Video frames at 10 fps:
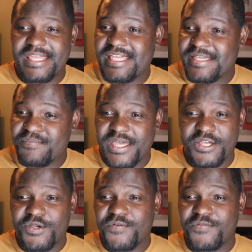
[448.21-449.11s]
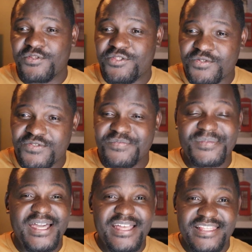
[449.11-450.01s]
He may go for 2
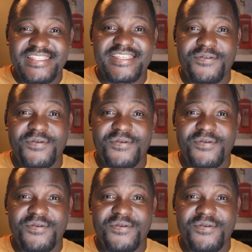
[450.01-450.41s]
months